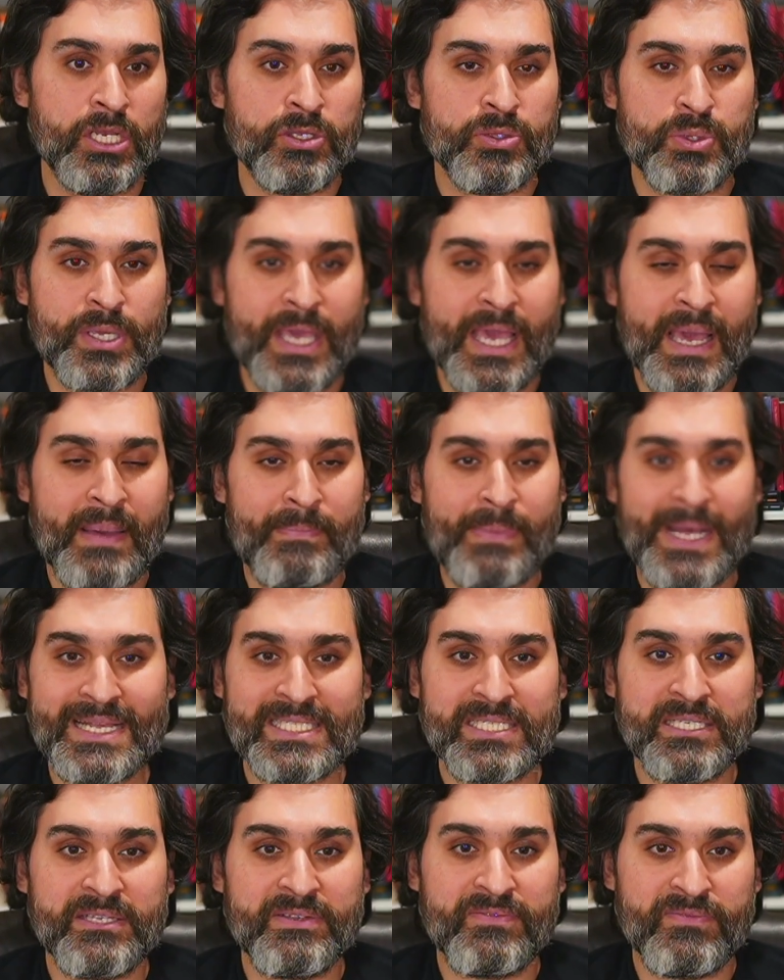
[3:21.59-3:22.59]
You can get
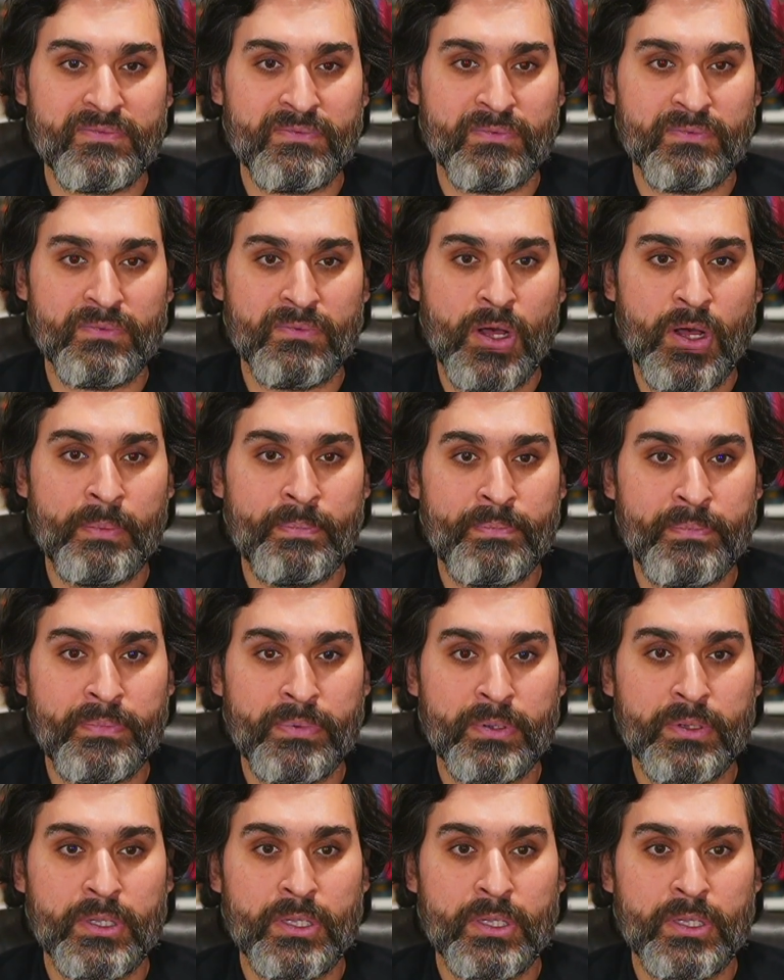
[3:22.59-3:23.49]
passive up